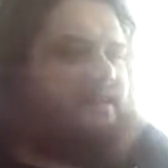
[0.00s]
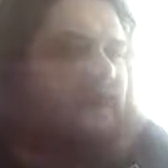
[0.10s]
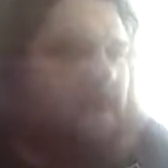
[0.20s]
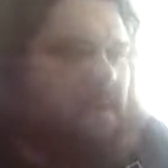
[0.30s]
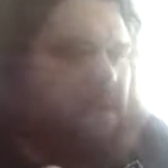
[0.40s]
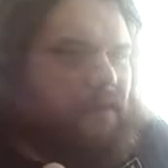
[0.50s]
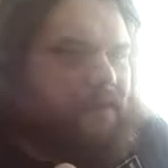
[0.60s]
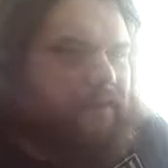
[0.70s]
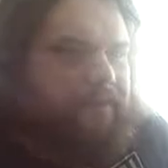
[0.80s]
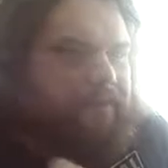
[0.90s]

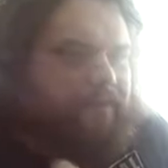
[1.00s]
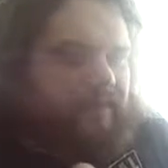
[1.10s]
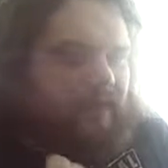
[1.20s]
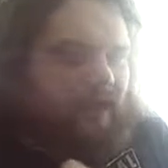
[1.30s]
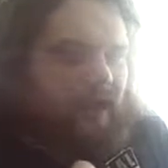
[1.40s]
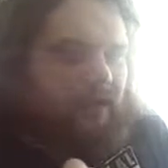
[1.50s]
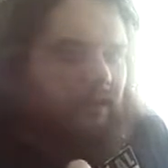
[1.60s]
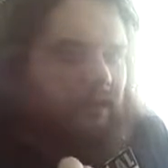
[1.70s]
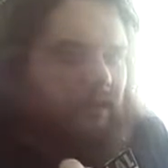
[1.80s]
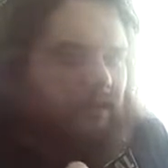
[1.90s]
So,
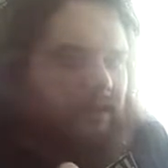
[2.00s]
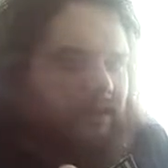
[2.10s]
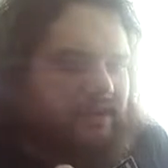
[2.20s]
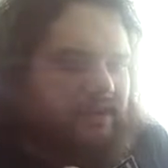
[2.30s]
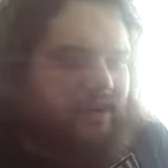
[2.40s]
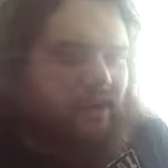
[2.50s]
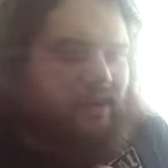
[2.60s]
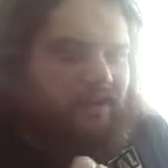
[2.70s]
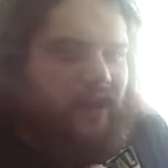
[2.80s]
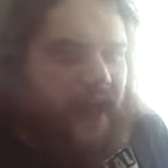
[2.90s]
we
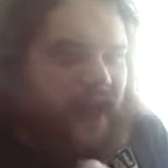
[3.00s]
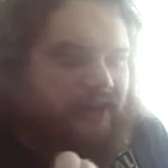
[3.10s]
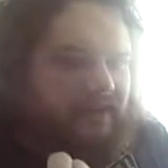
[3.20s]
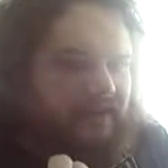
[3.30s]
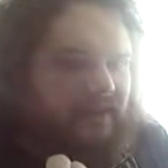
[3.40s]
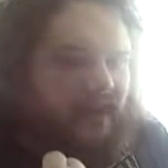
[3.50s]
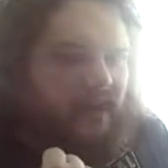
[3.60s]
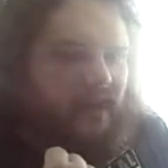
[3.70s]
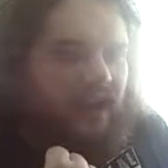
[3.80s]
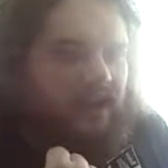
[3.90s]
discern that
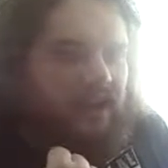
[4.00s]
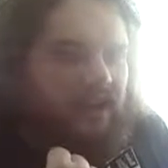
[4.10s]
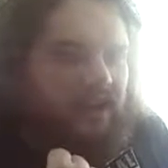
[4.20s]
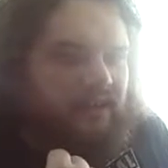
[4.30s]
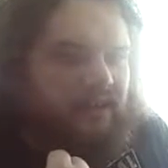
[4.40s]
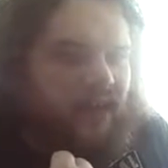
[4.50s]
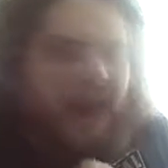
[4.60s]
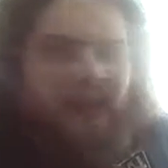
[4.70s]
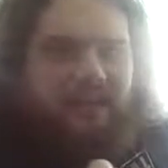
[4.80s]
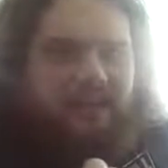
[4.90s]
the
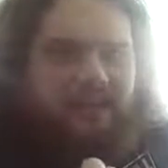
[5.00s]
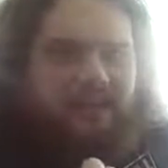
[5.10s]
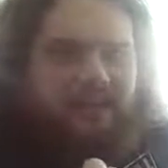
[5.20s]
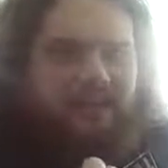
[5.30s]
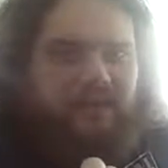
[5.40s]
island